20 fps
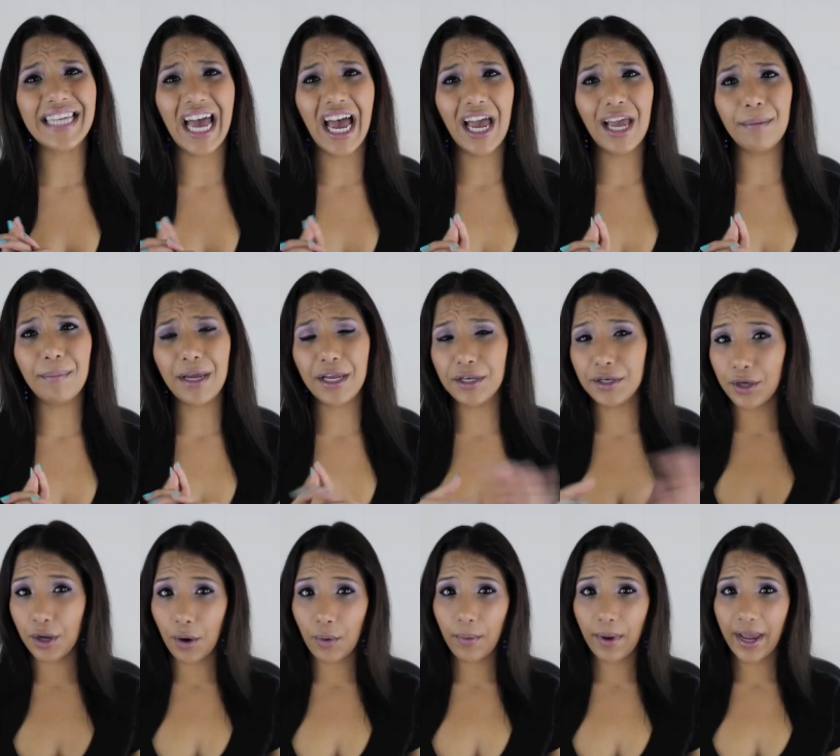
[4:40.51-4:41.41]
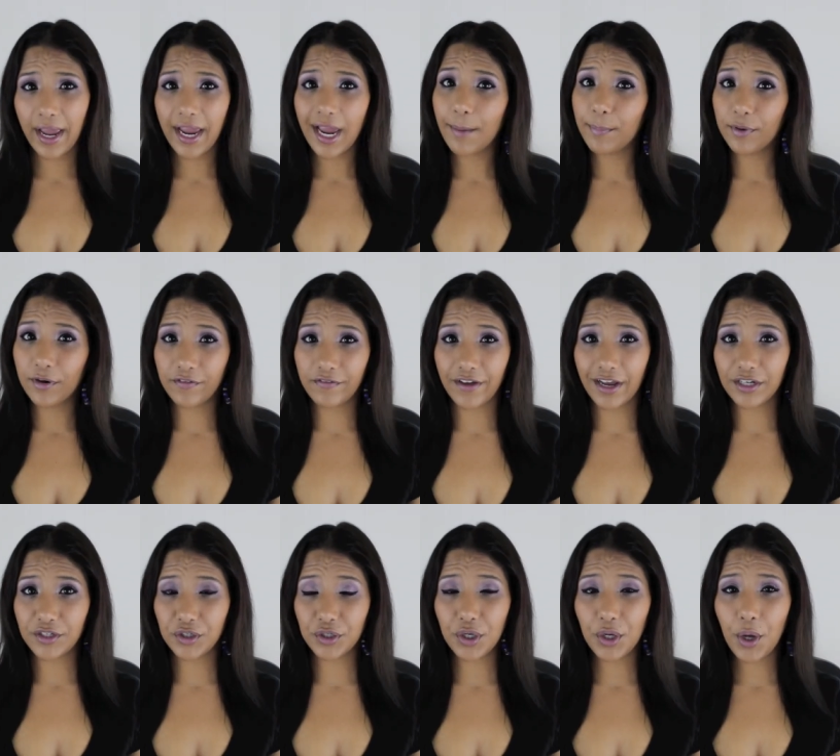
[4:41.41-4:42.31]
I'm in no way a
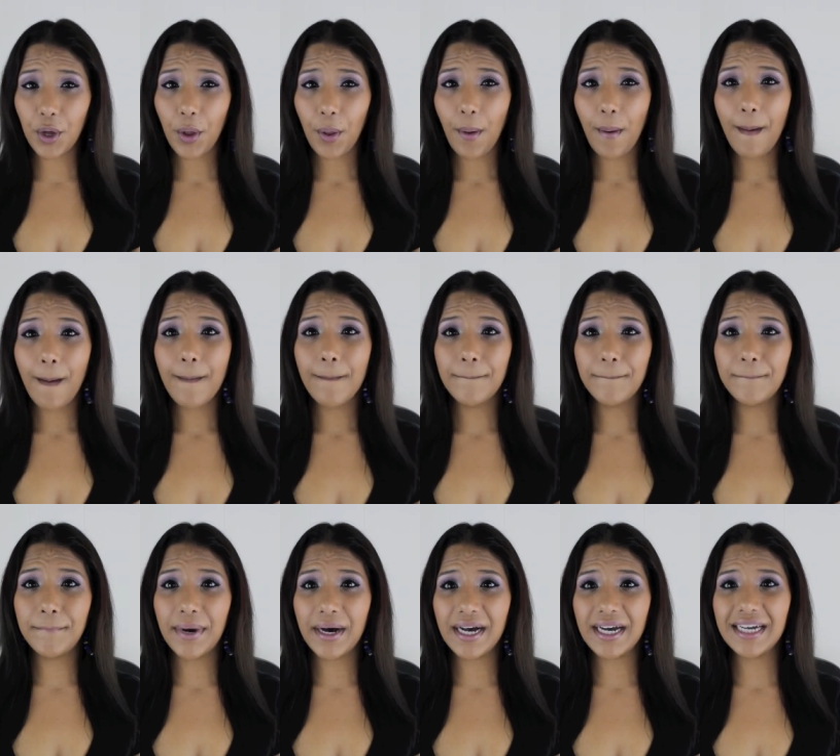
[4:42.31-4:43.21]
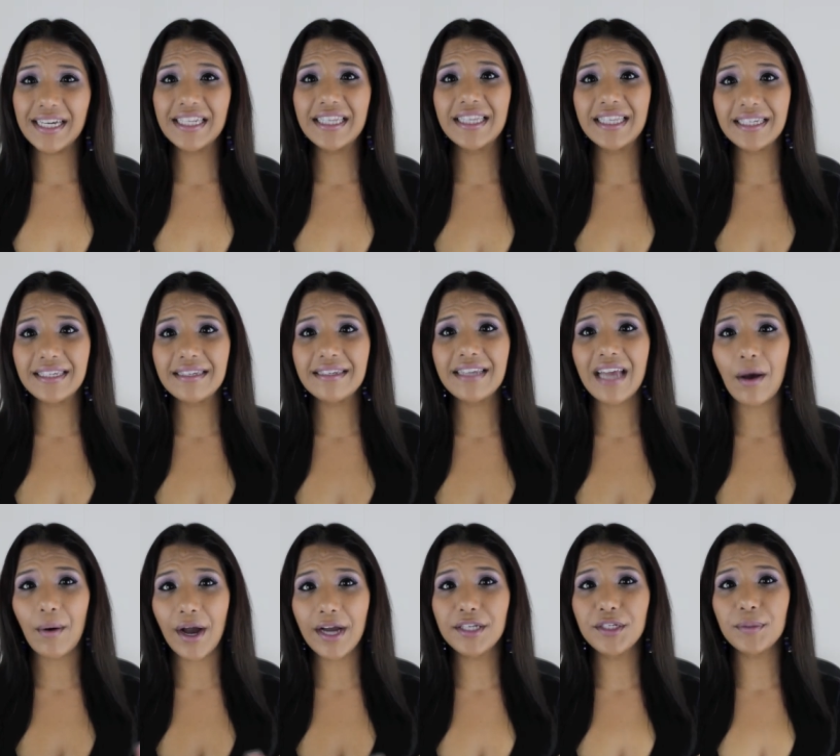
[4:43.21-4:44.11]
professional, but this is
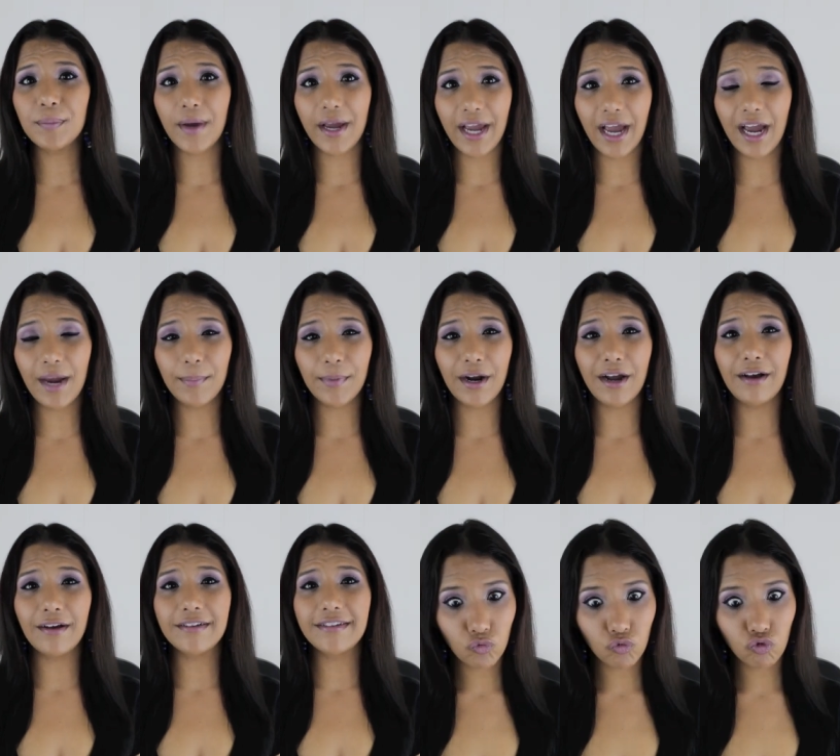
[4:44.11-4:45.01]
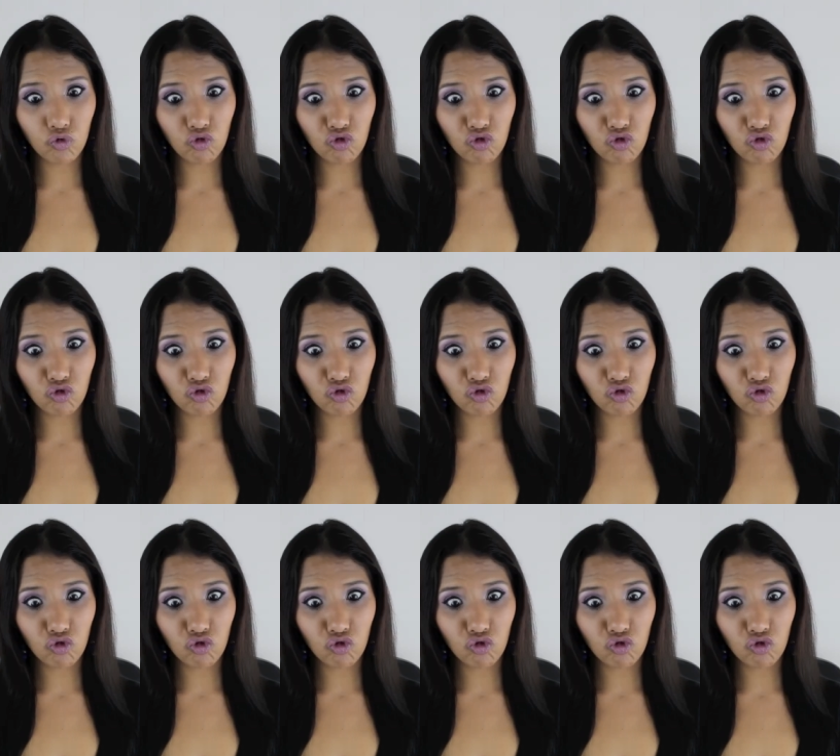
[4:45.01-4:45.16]
how I do my eyebrows.